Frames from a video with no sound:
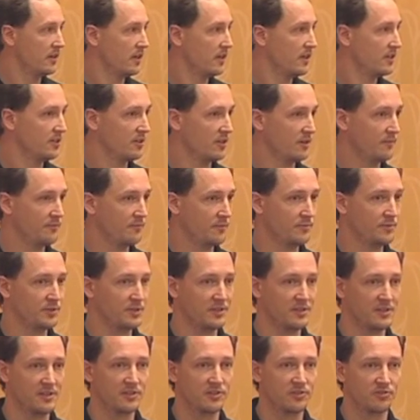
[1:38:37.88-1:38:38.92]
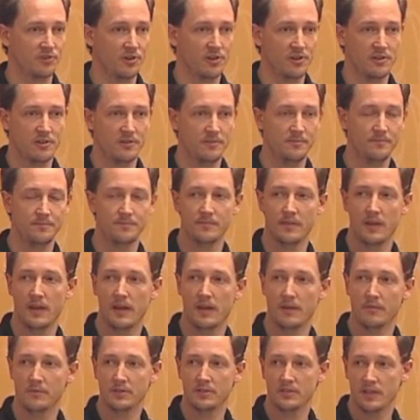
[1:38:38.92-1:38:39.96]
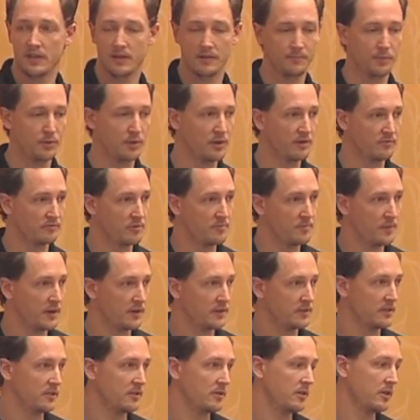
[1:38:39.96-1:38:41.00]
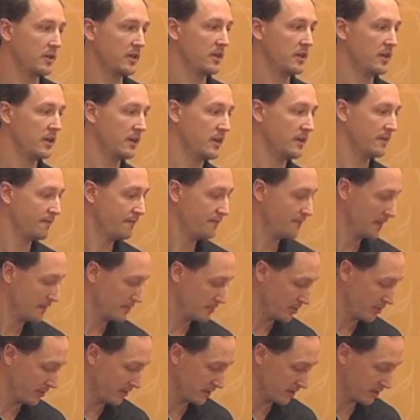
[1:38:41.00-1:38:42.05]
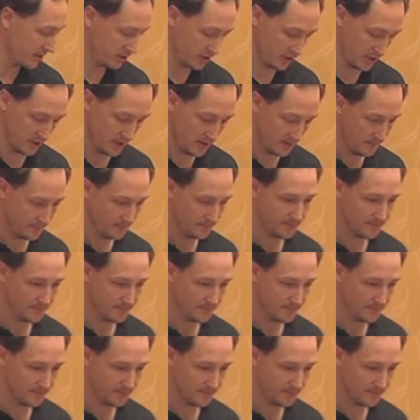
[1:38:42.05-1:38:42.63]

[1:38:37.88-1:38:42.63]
Uh, so I'm from Sydney, Australia, and we started building rbutr in February this year.